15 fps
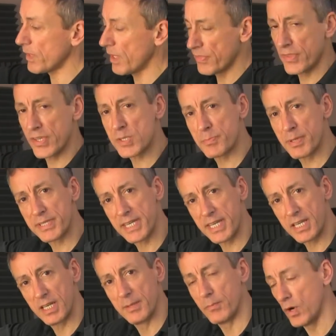this
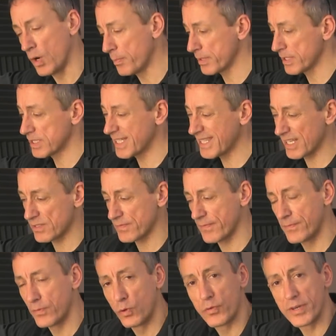particular mop, say that's
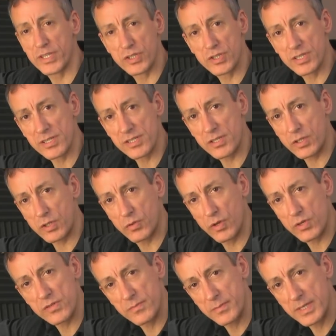4 inches
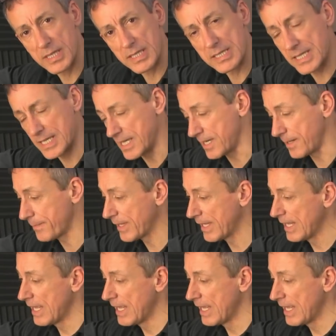across from here to here.